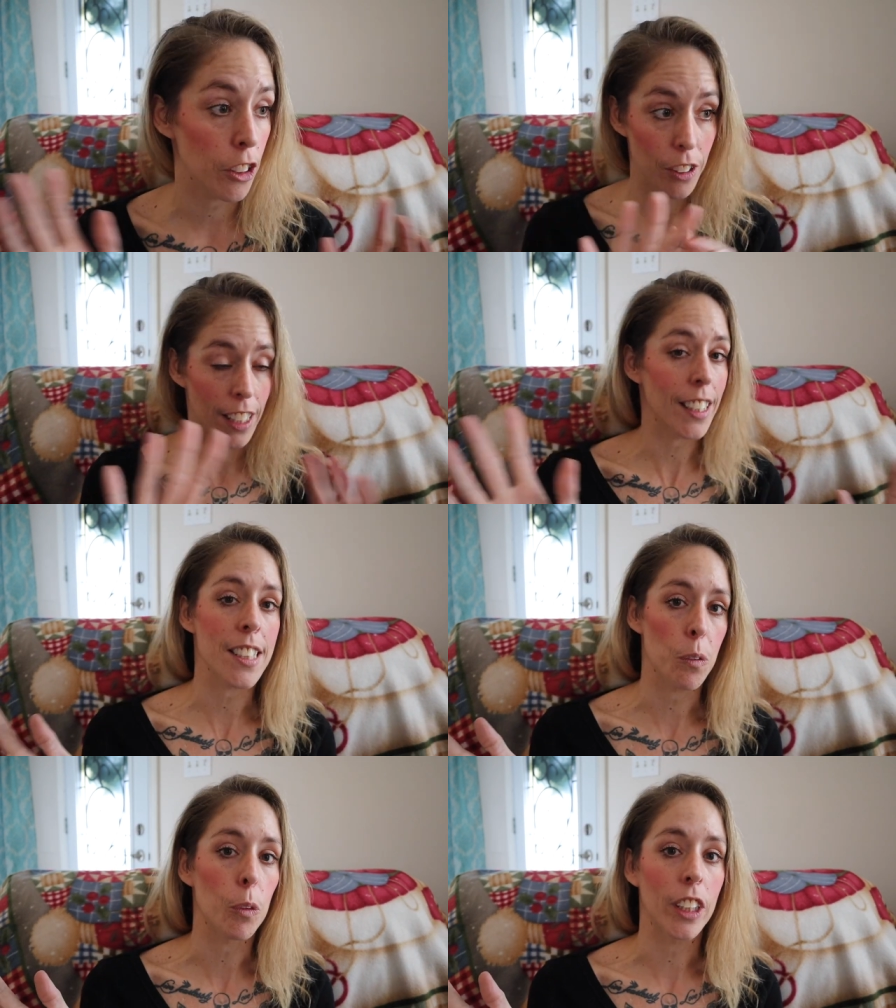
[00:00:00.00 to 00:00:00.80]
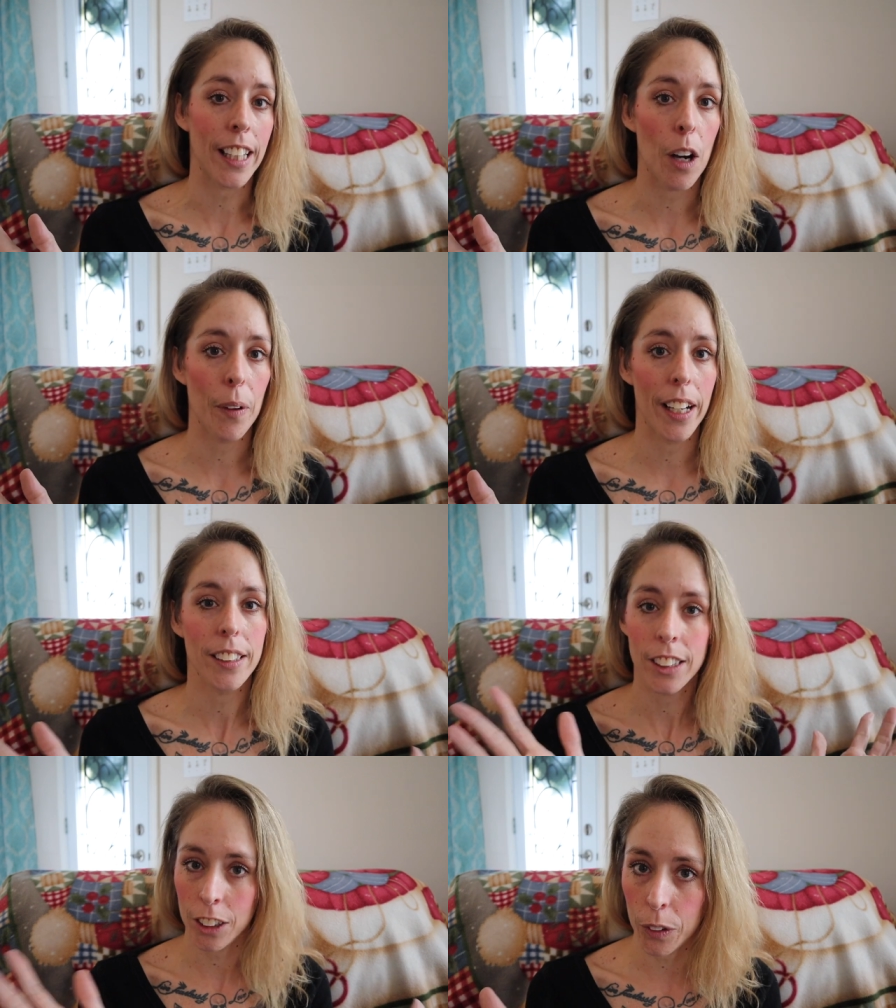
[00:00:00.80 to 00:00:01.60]
It doesn't work that way.
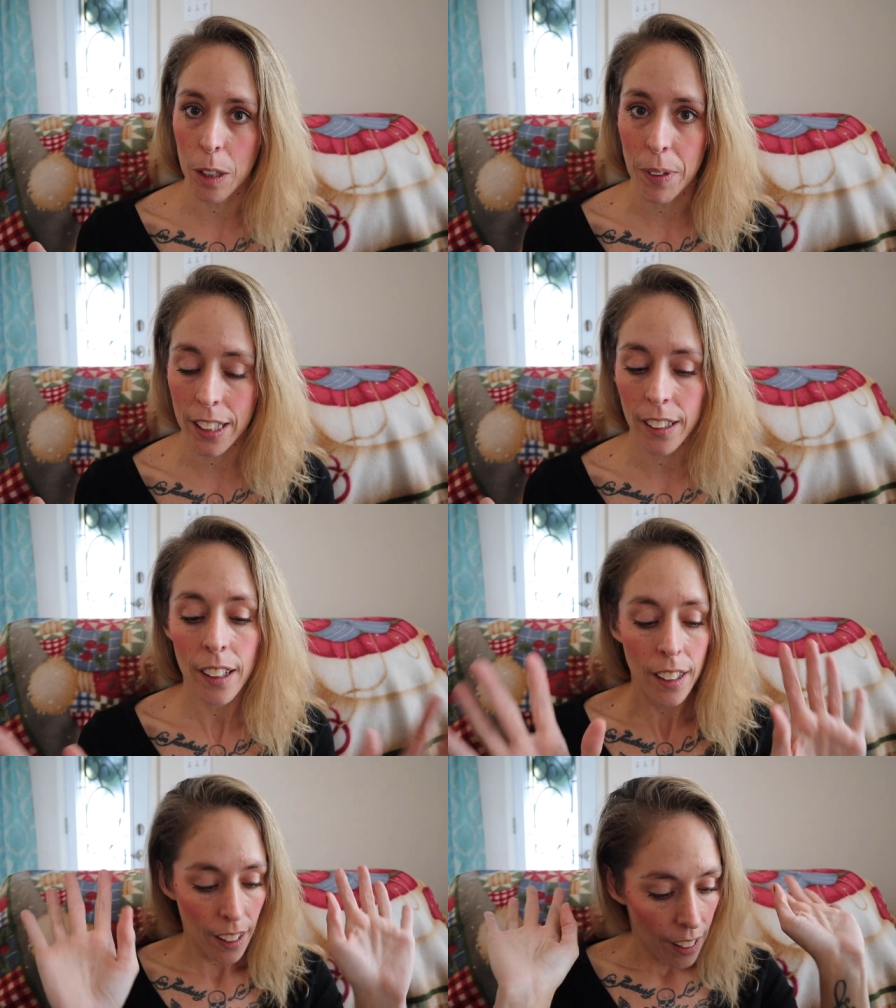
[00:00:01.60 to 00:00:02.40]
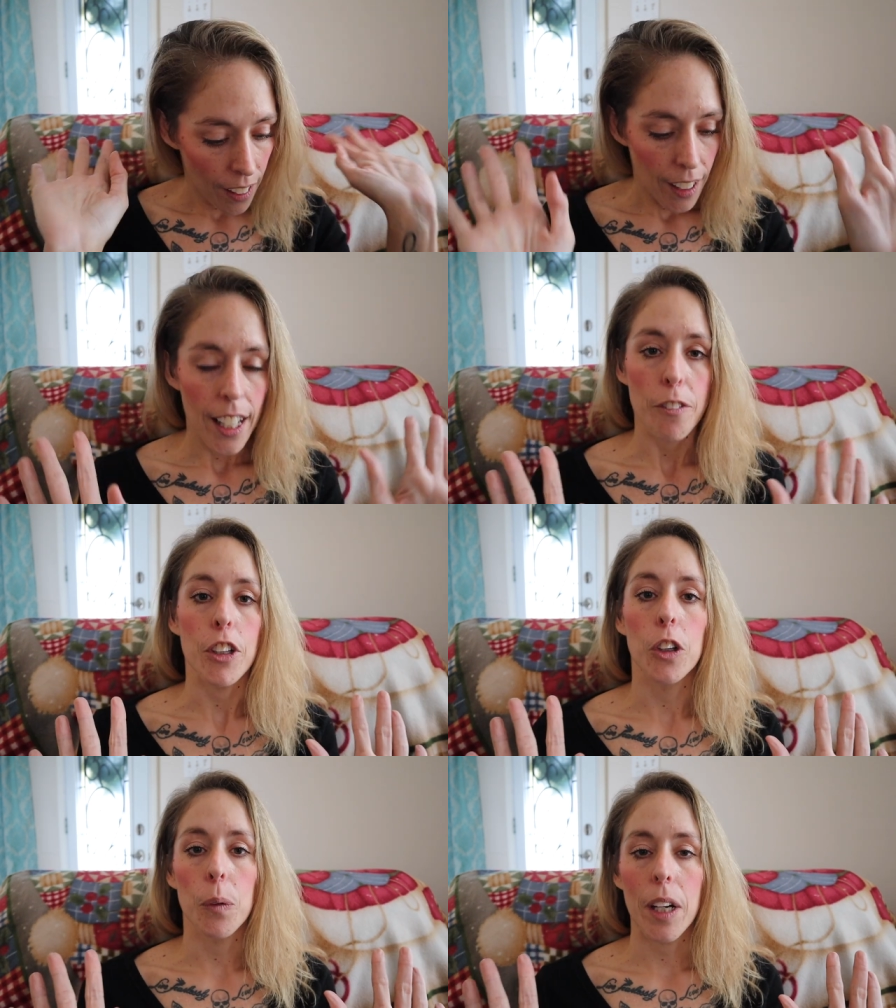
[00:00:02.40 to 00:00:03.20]
Do you know what I mean? If you
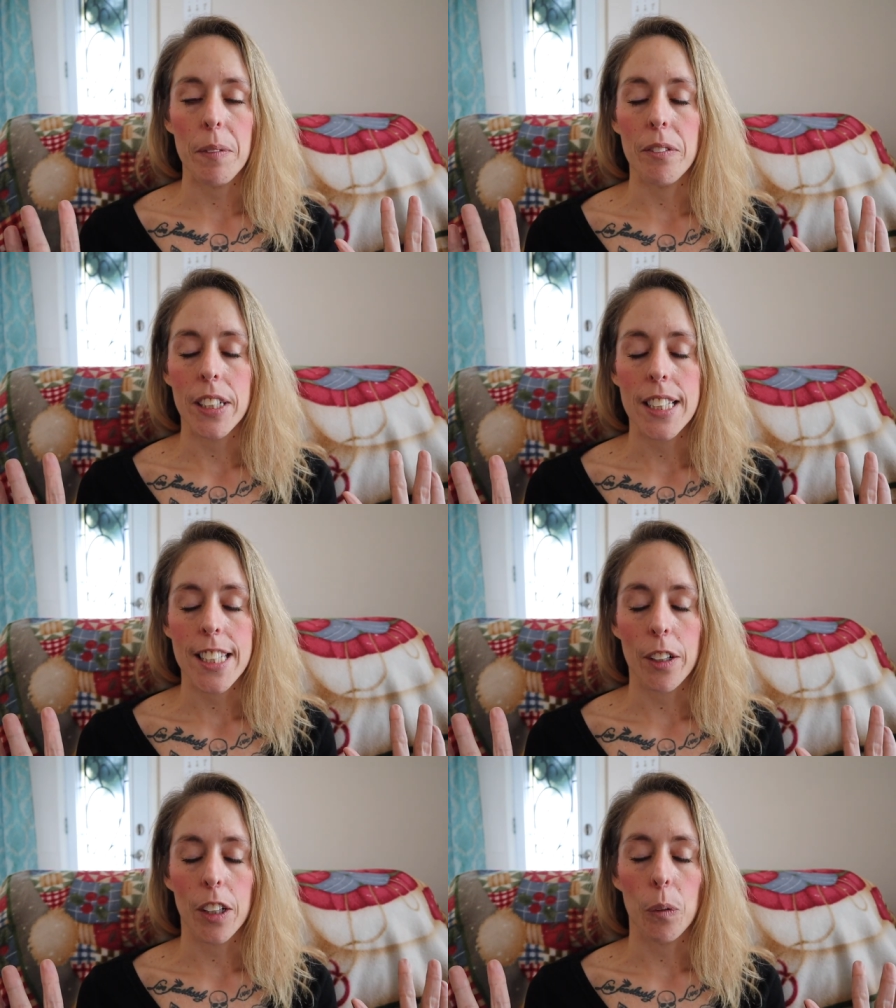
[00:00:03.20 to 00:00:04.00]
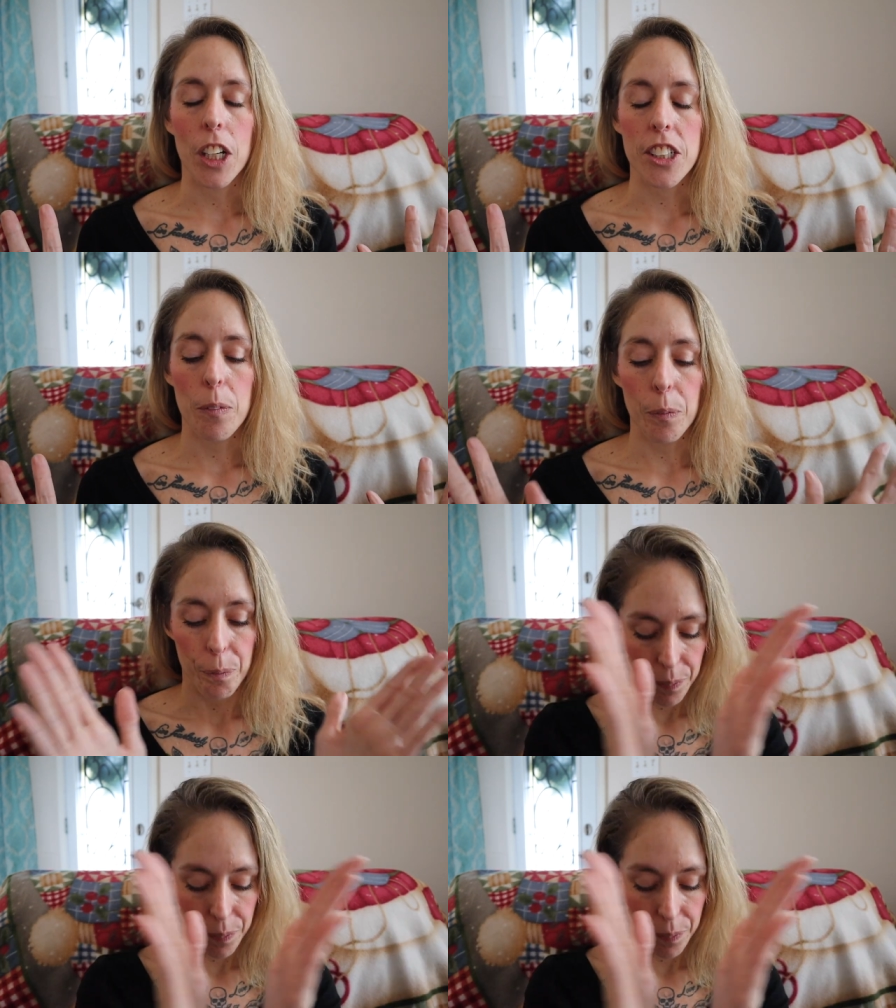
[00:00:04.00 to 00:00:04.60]
don't know what I mean, read The Secret or watch that.